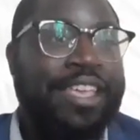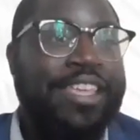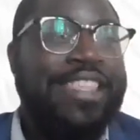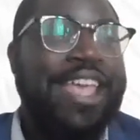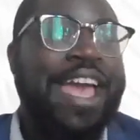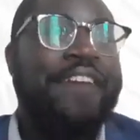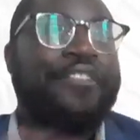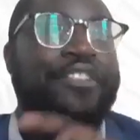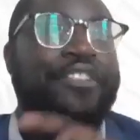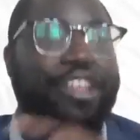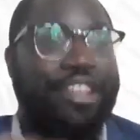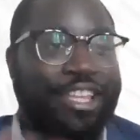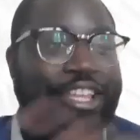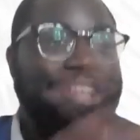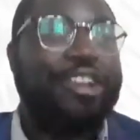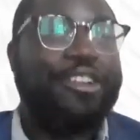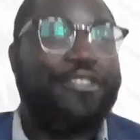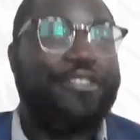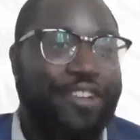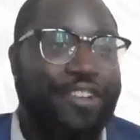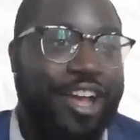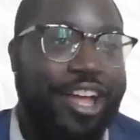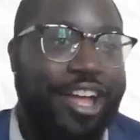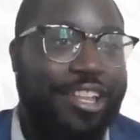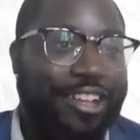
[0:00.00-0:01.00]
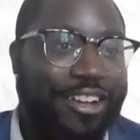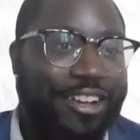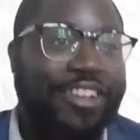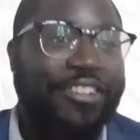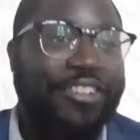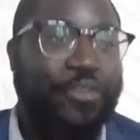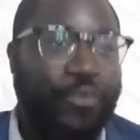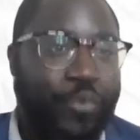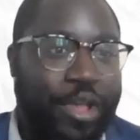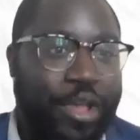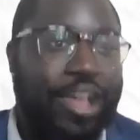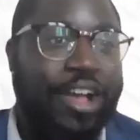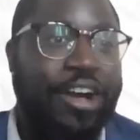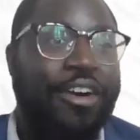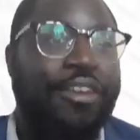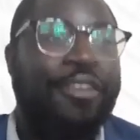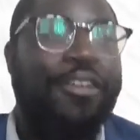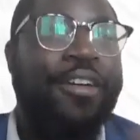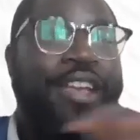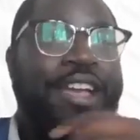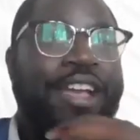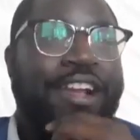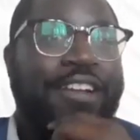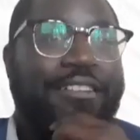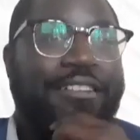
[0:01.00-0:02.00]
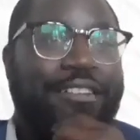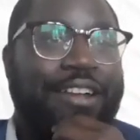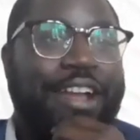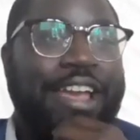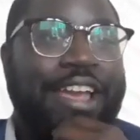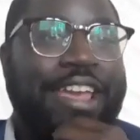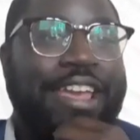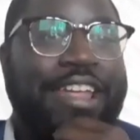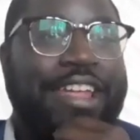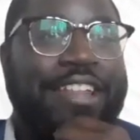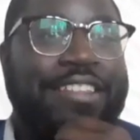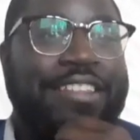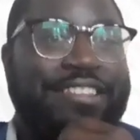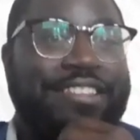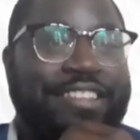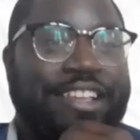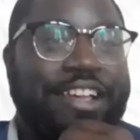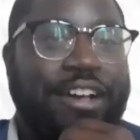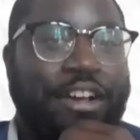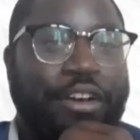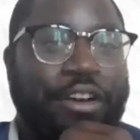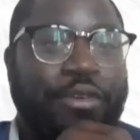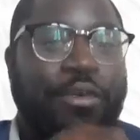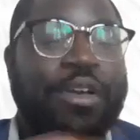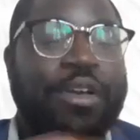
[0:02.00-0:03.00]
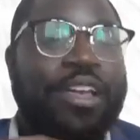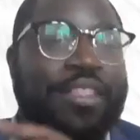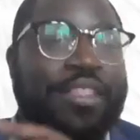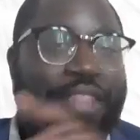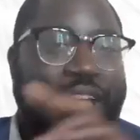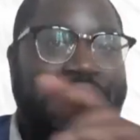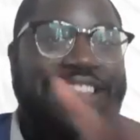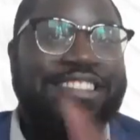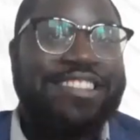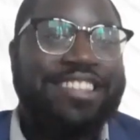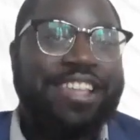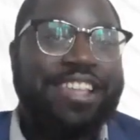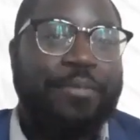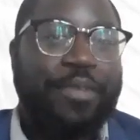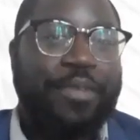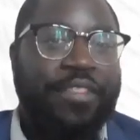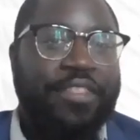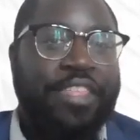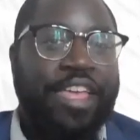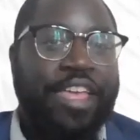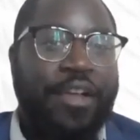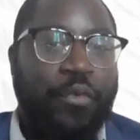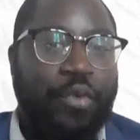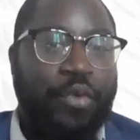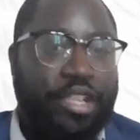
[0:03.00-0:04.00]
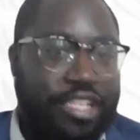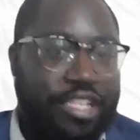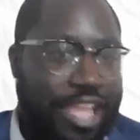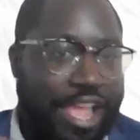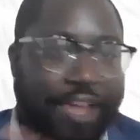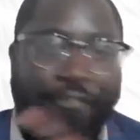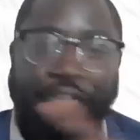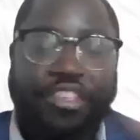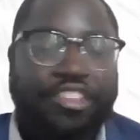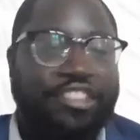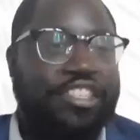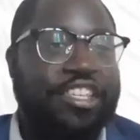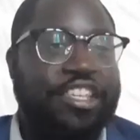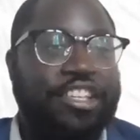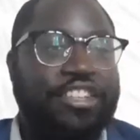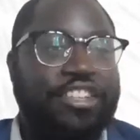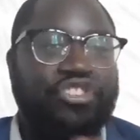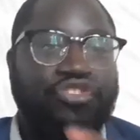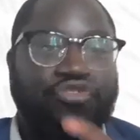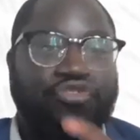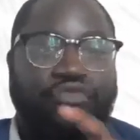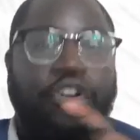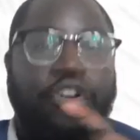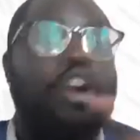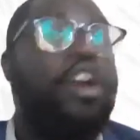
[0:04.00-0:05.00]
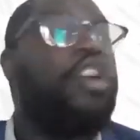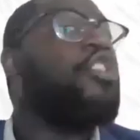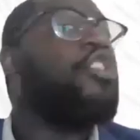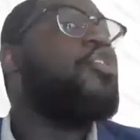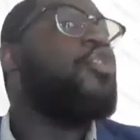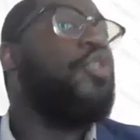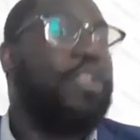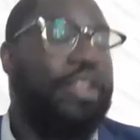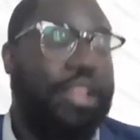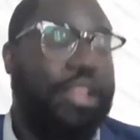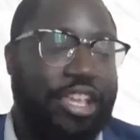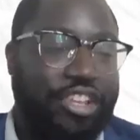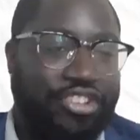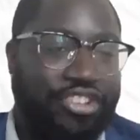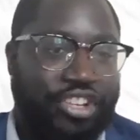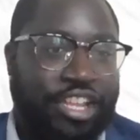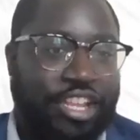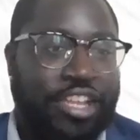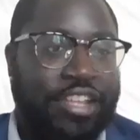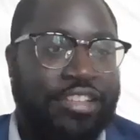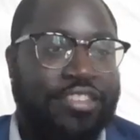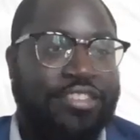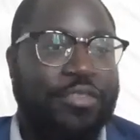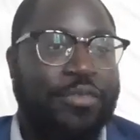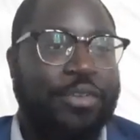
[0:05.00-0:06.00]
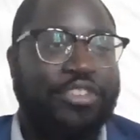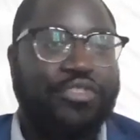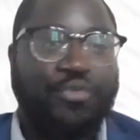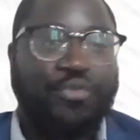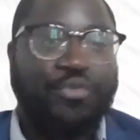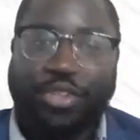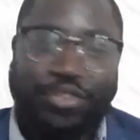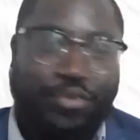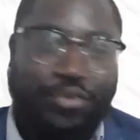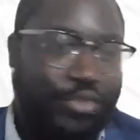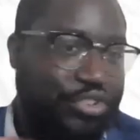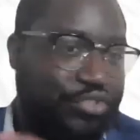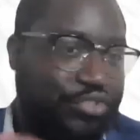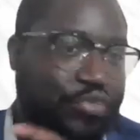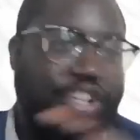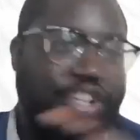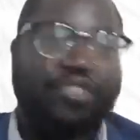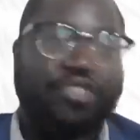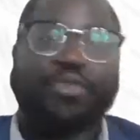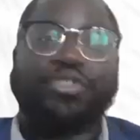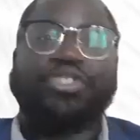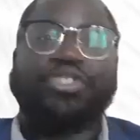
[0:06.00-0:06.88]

is having a leader of color as well, right? And so that's something that we definitely see a strong correlation in. So when Tricia